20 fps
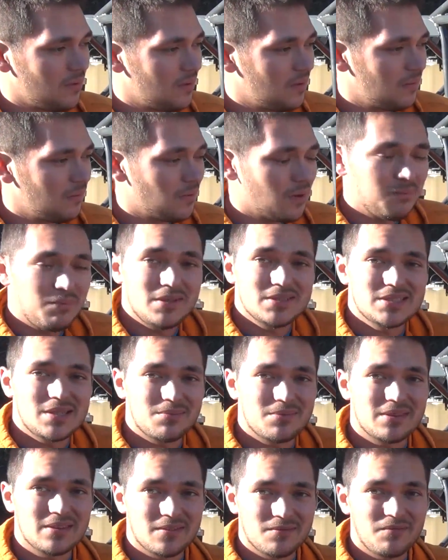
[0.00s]
want to be something
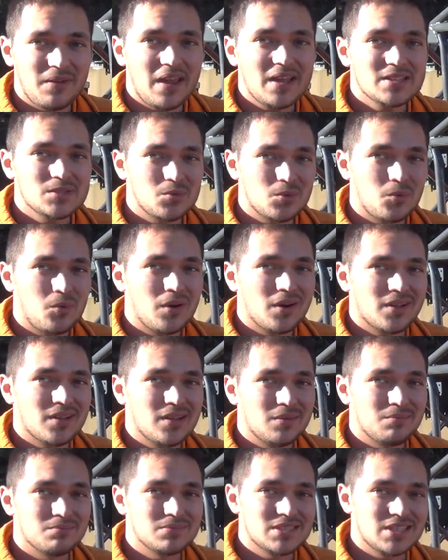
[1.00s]
the fans would want to
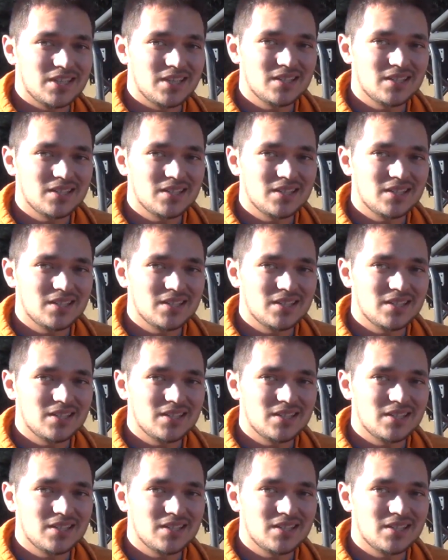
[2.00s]
come see.